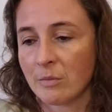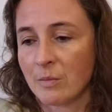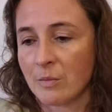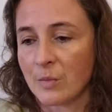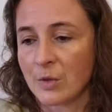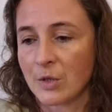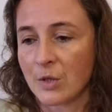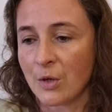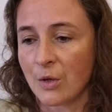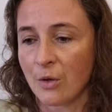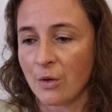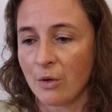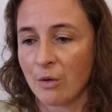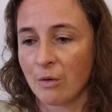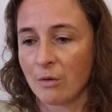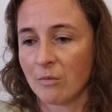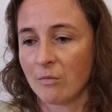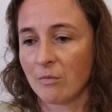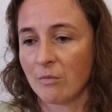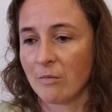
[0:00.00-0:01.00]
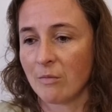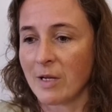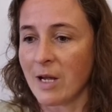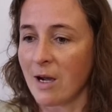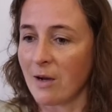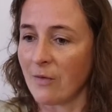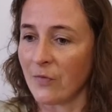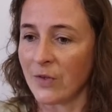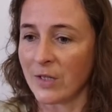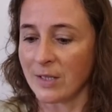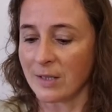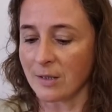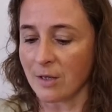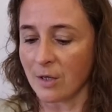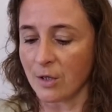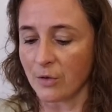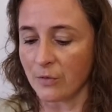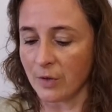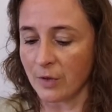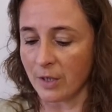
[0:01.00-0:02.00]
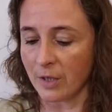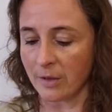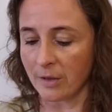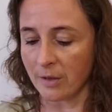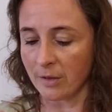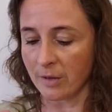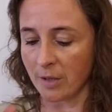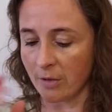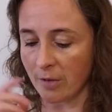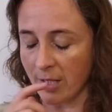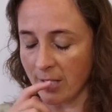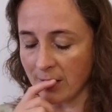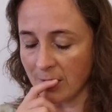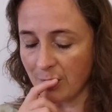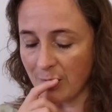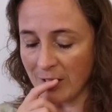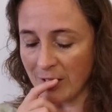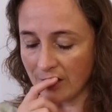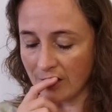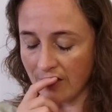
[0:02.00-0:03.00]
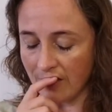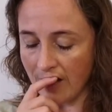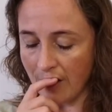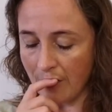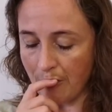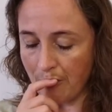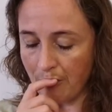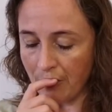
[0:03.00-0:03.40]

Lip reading: So yeah, that's kind of another aspect of that.